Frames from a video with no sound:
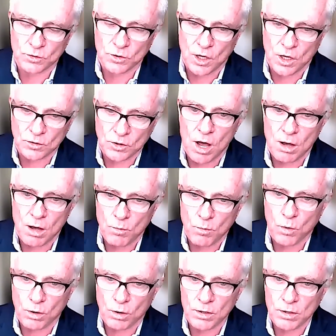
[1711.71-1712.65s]
a lot
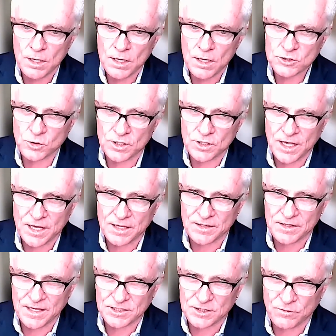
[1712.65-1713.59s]
more. So
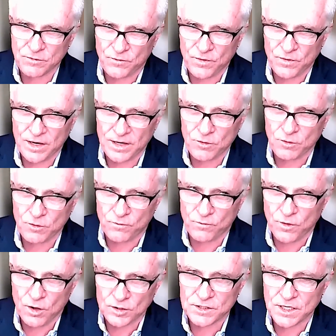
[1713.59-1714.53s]
that that's a, another
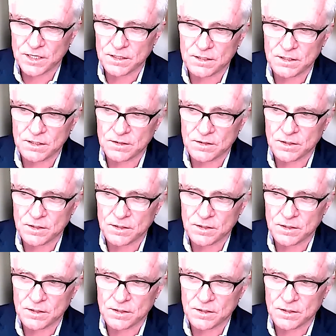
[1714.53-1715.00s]
false idea